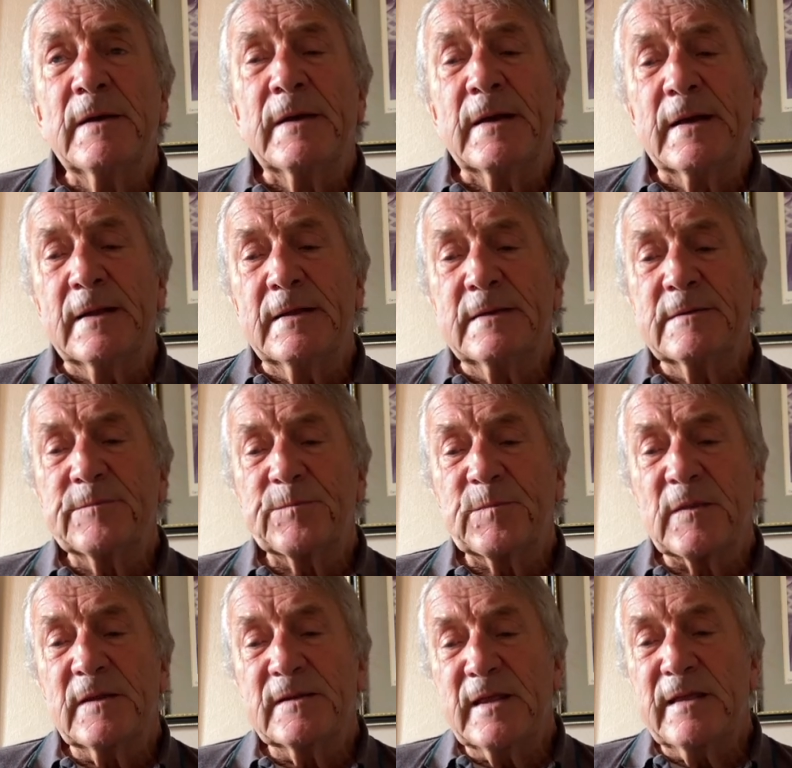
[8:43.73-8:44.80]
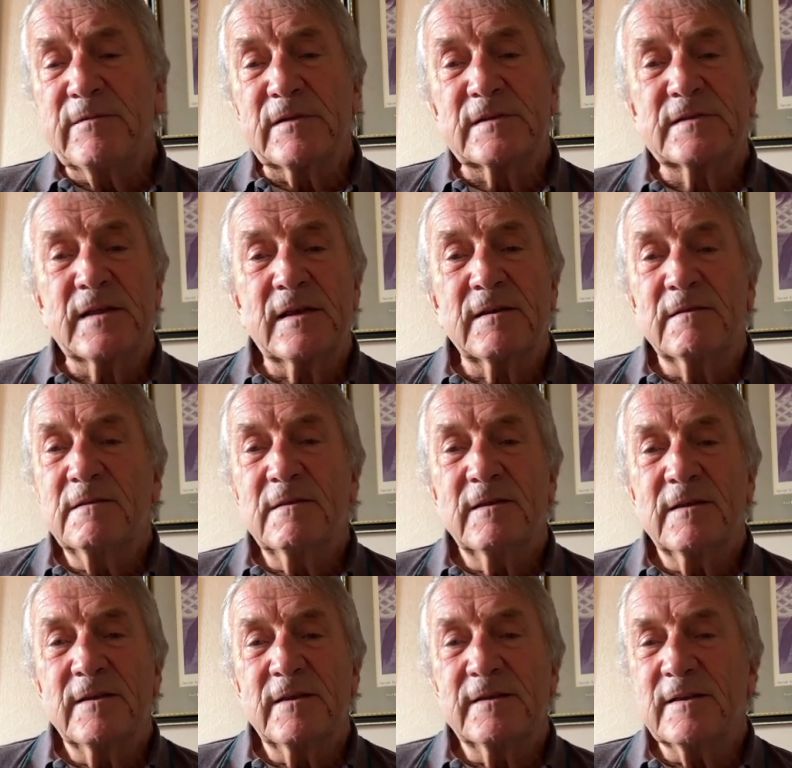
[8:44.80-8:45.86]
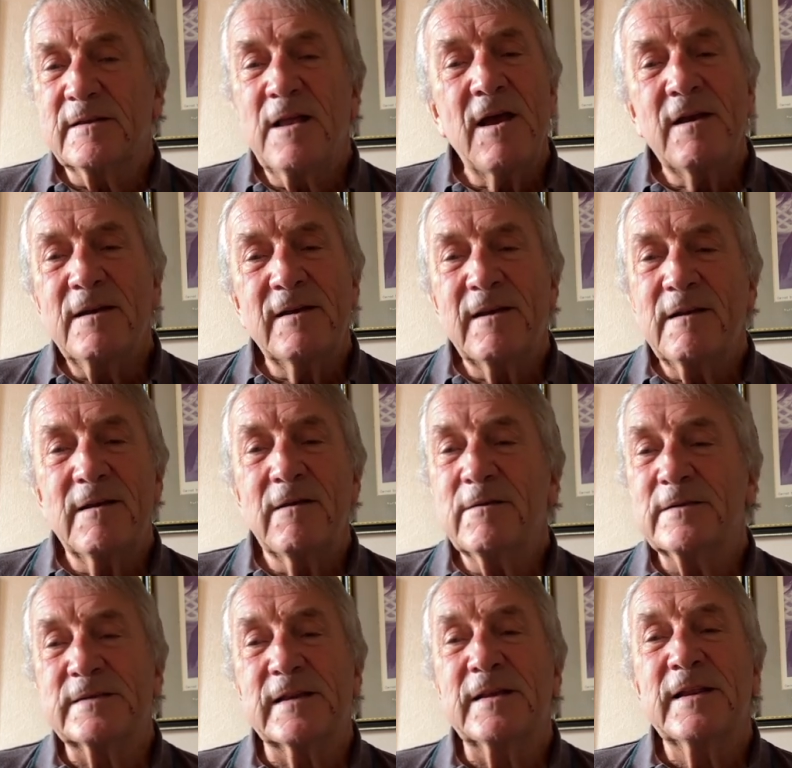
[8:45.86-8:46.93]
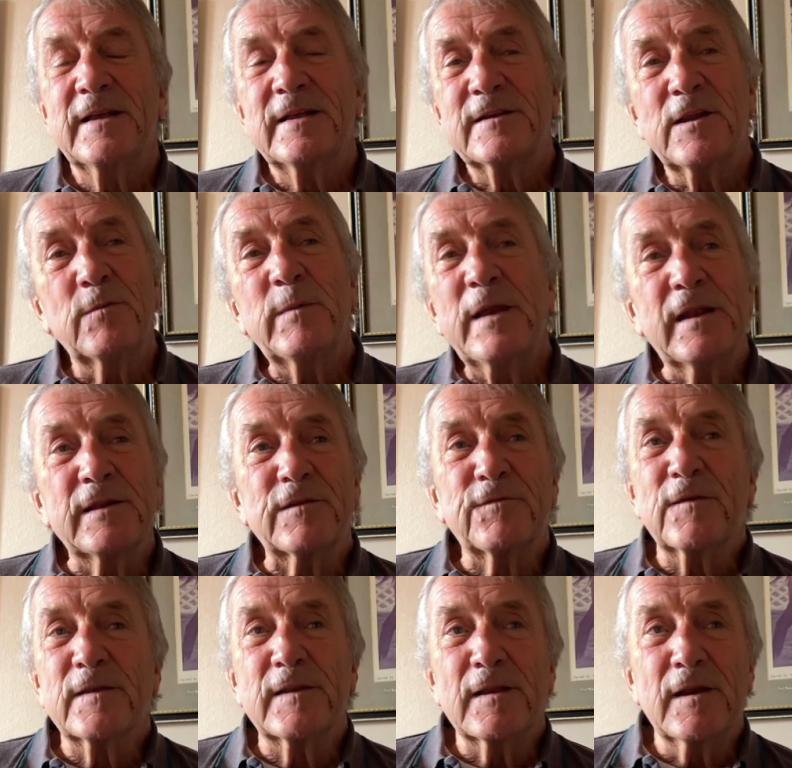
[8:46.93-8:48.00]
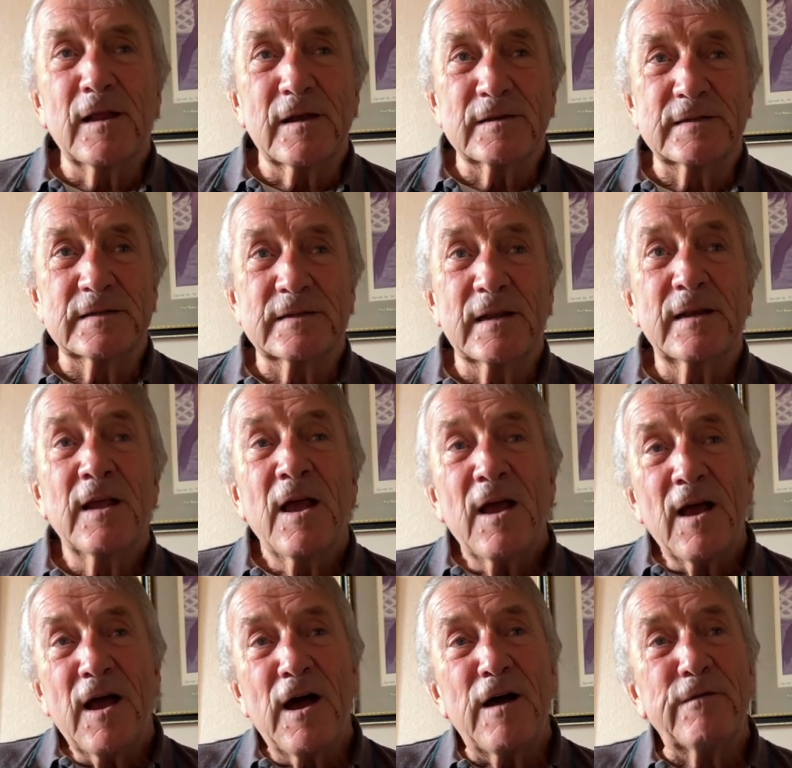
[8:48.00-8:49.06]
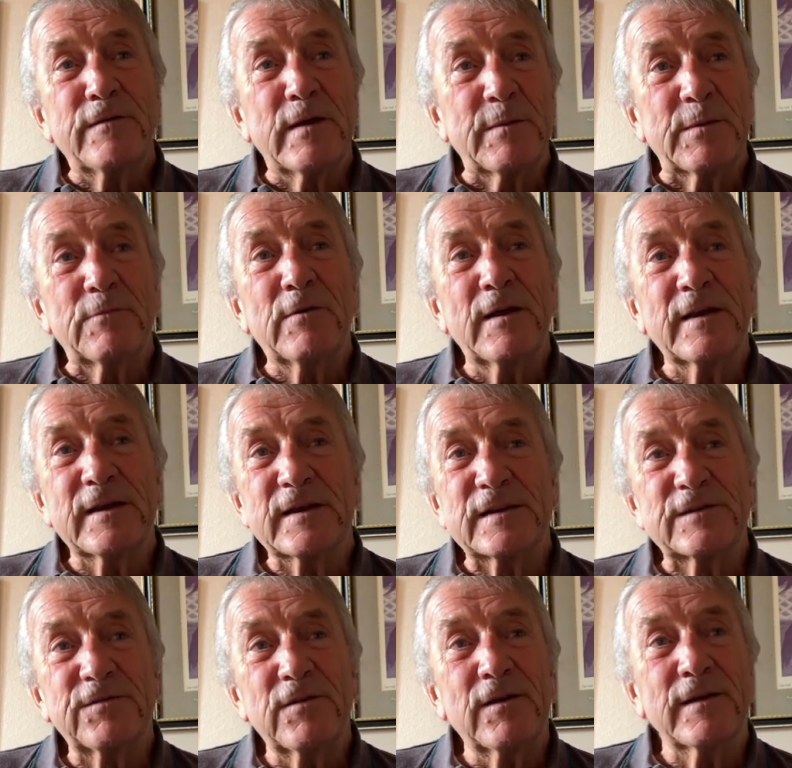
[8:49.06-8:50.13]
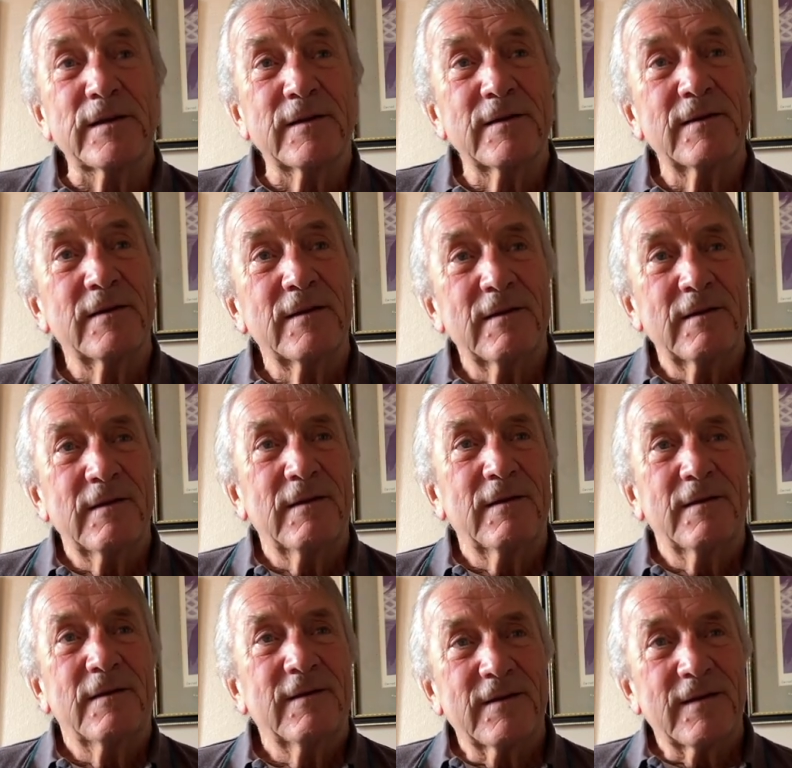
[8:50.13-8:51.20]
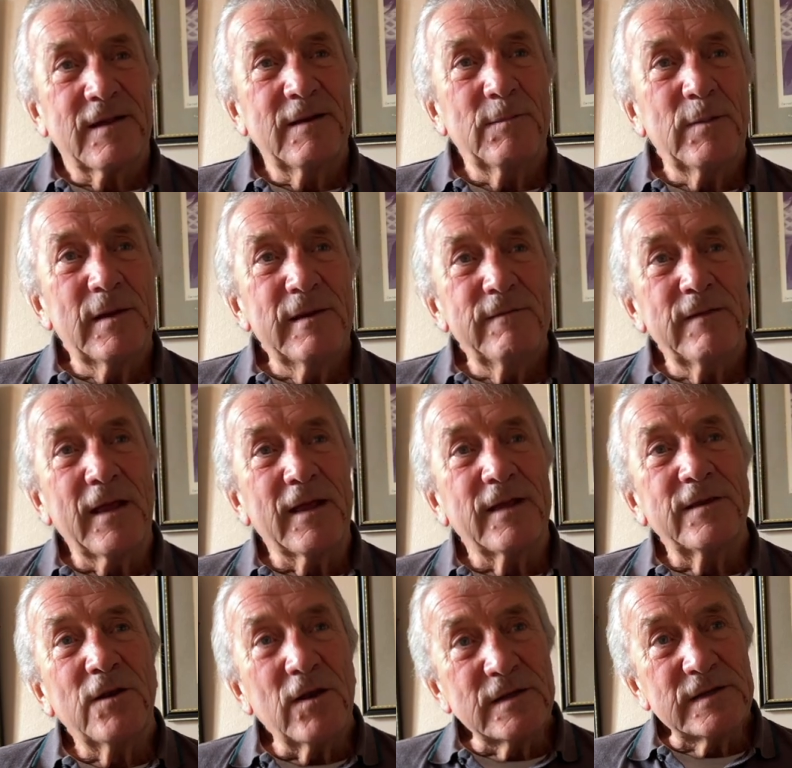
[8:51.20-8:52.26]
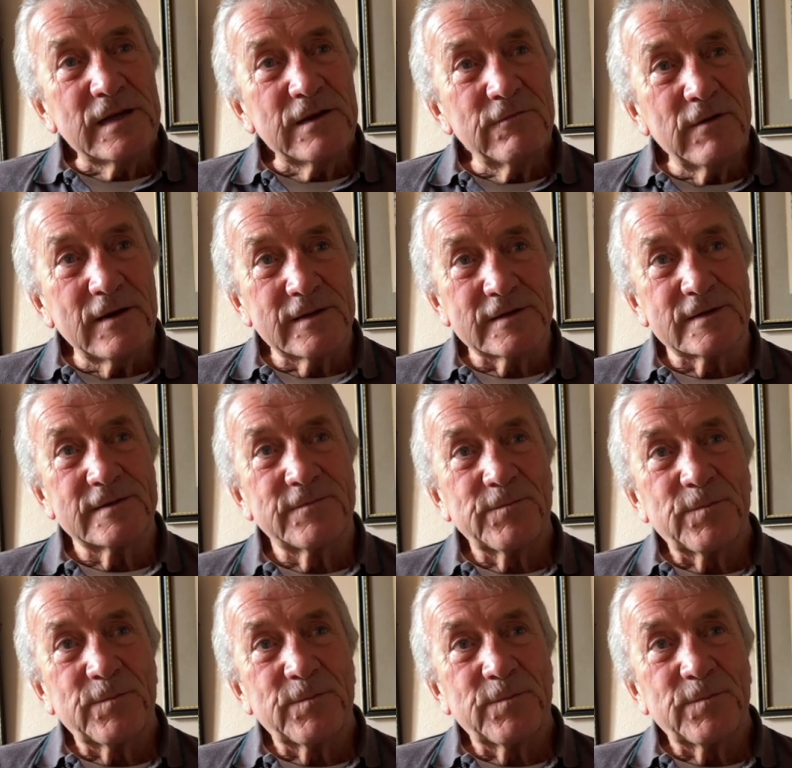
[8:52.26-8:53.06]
And David said, he said, no, no, no, no. He said, don't be hitting the front of the last. He said, halfway up the running is fine. Can you believe that? 19 runners.